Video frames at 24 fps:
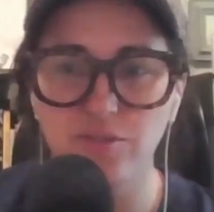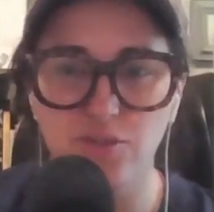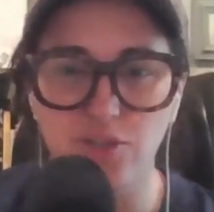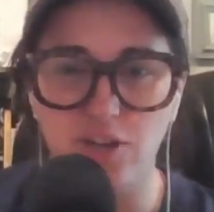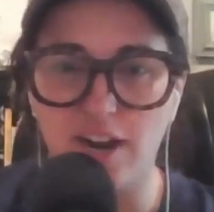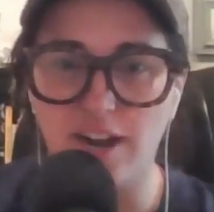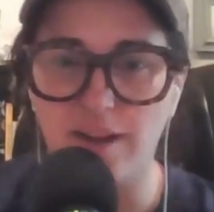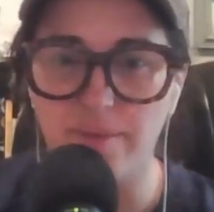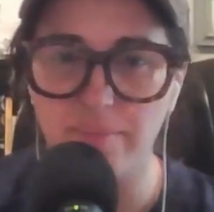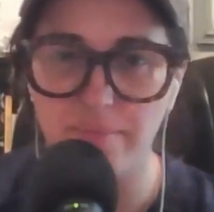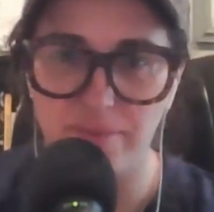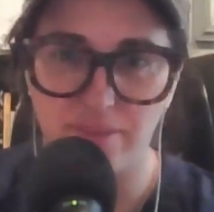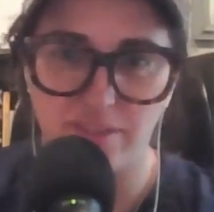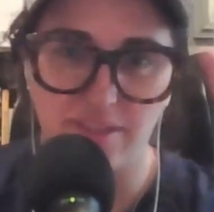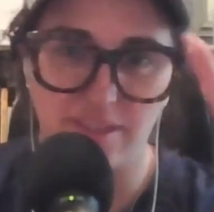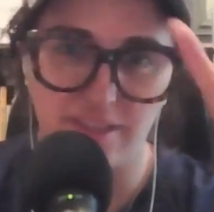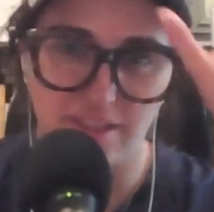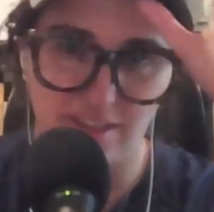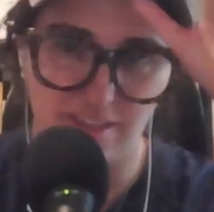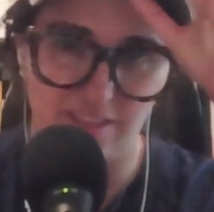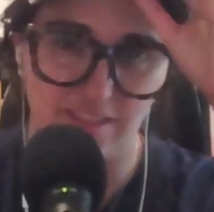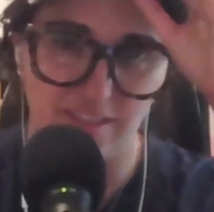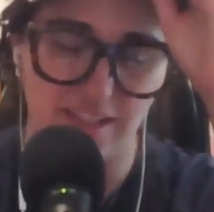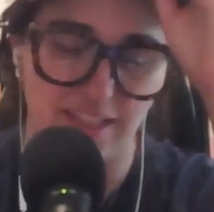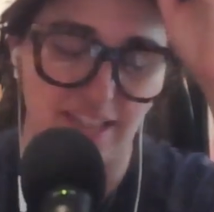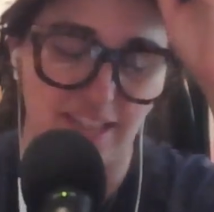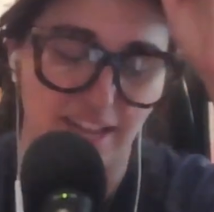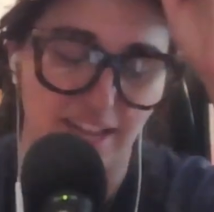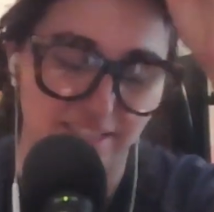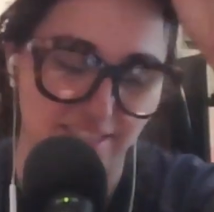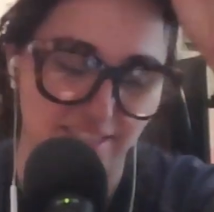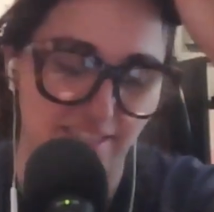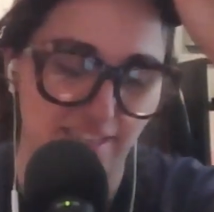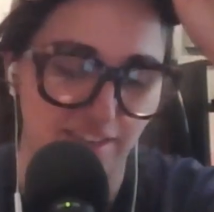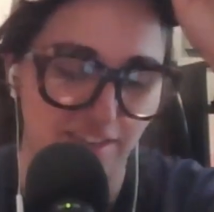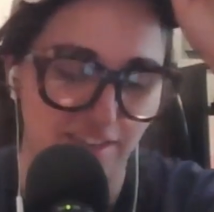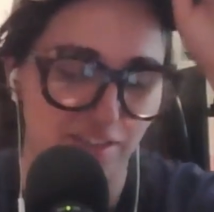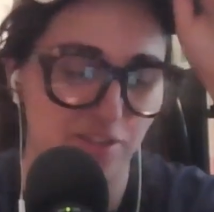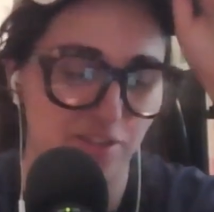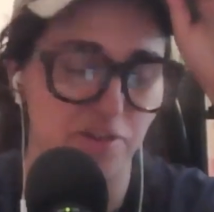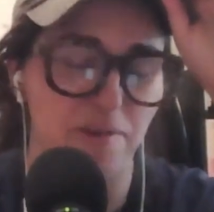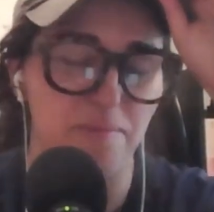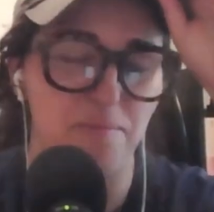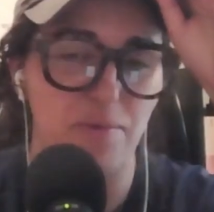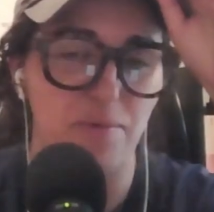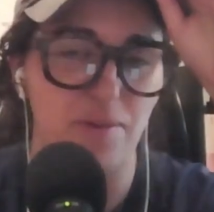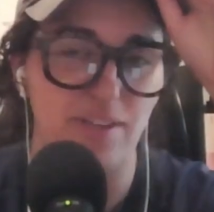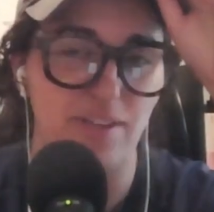drop the classic
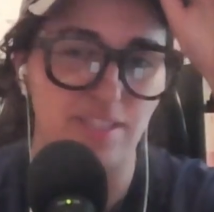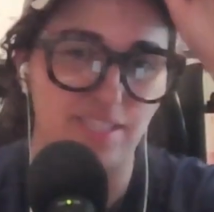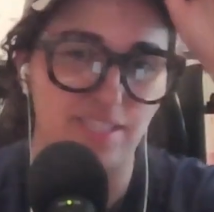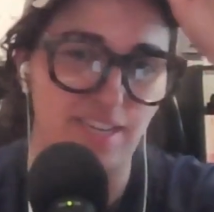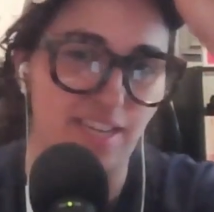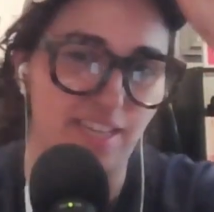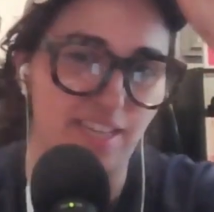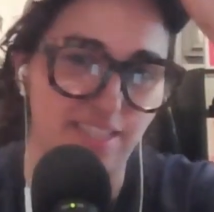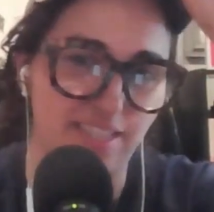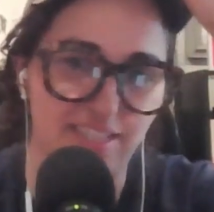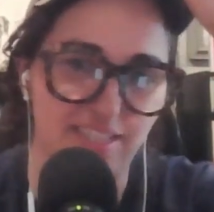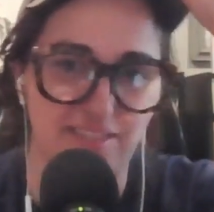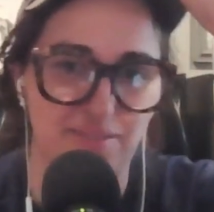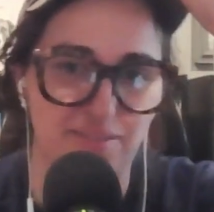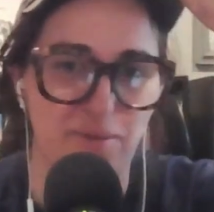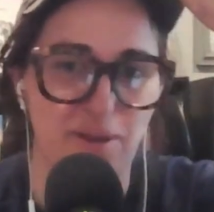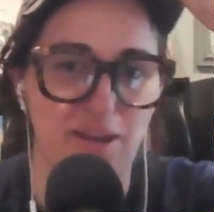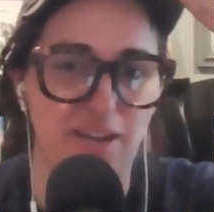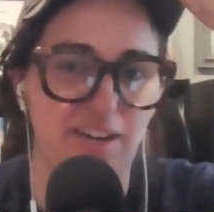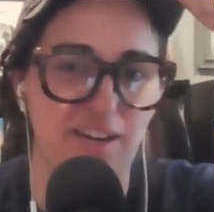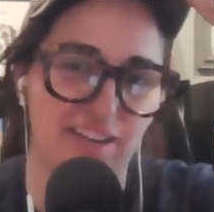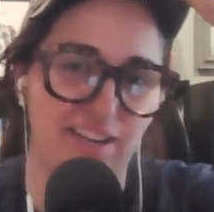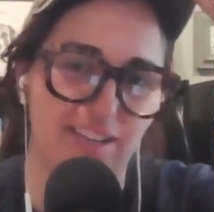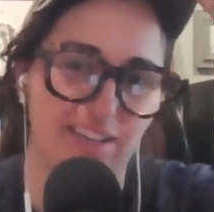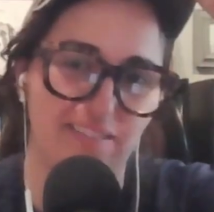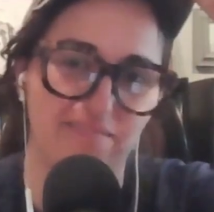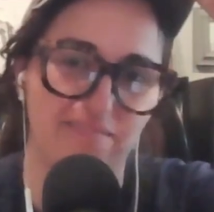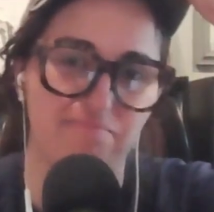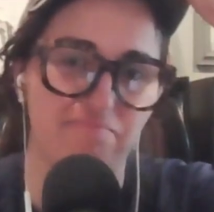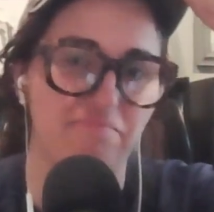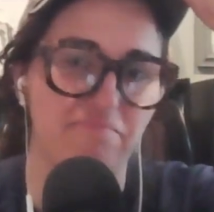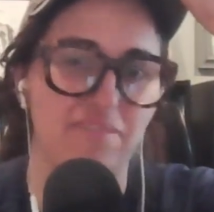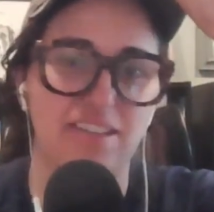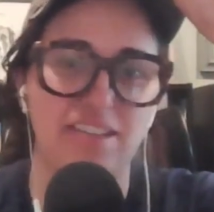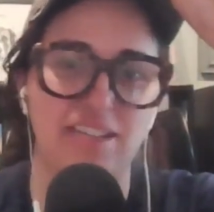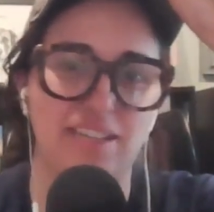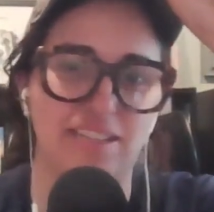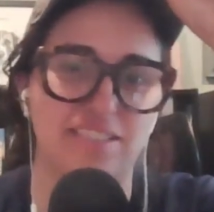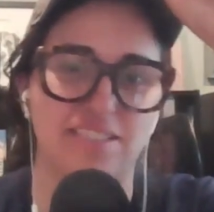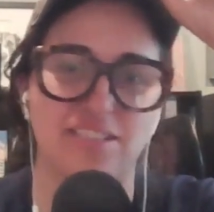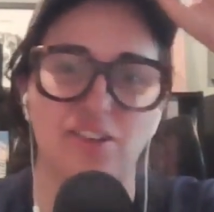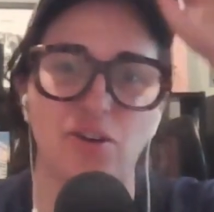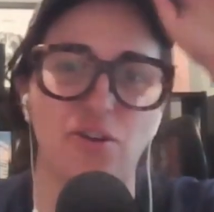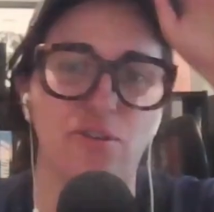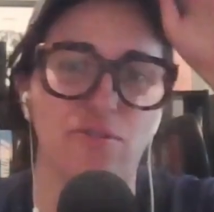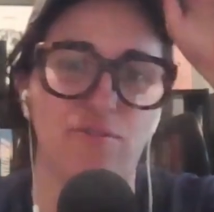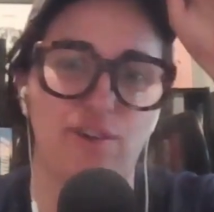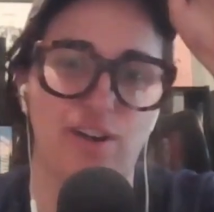3-point stance at the wedding, it's
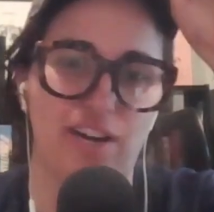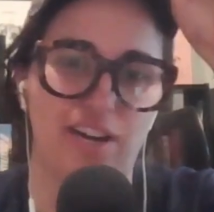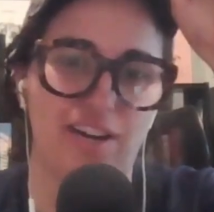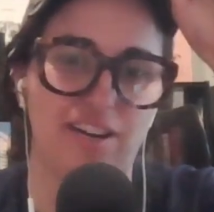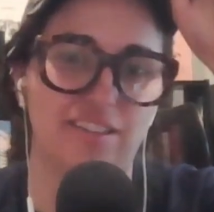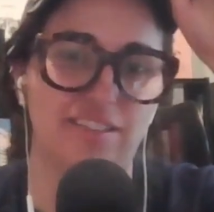over.